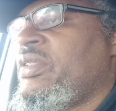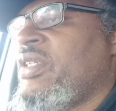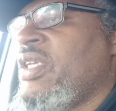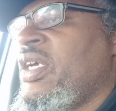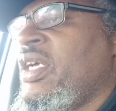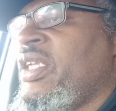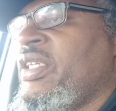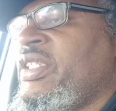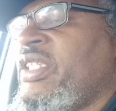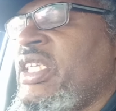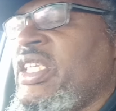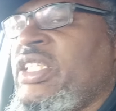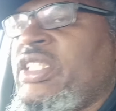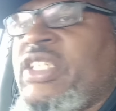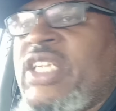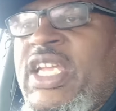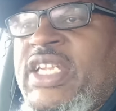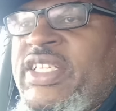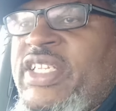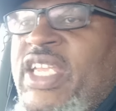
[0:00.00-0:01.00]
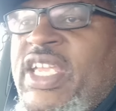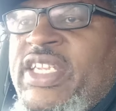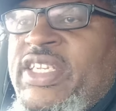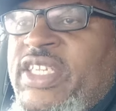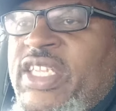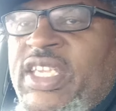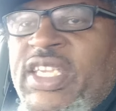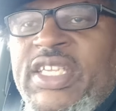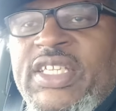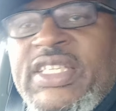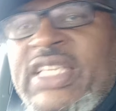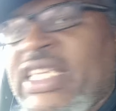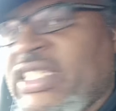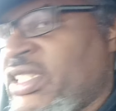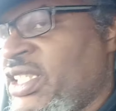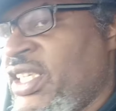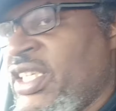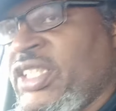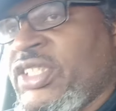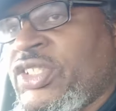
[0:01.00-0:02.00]
TJJD,
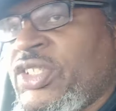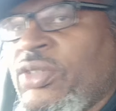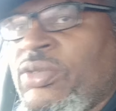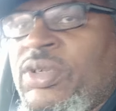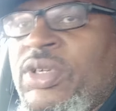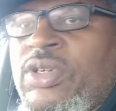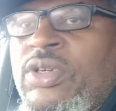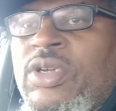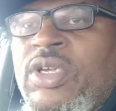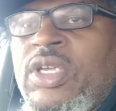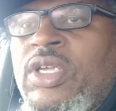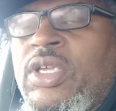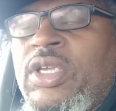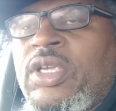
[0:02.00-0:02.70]
that's against the rule.